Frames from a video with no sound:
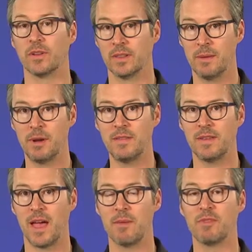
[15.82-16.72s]
a limited
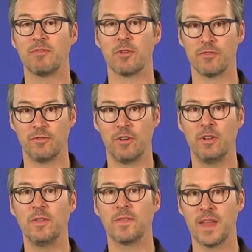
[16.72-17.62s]
time before
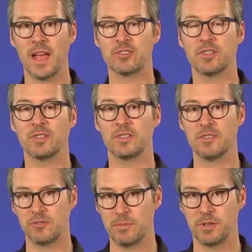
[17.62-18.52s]
full national
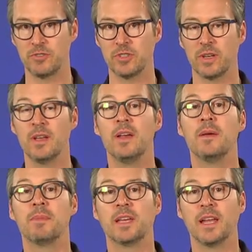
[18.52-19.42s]
distribution
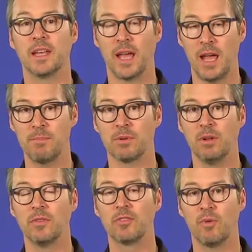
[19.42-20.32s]
beginning
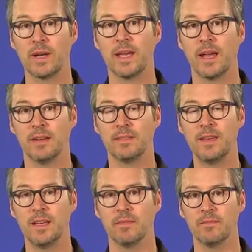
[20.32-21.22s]
April
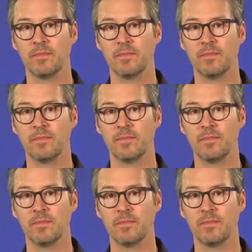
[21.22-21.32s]
2018.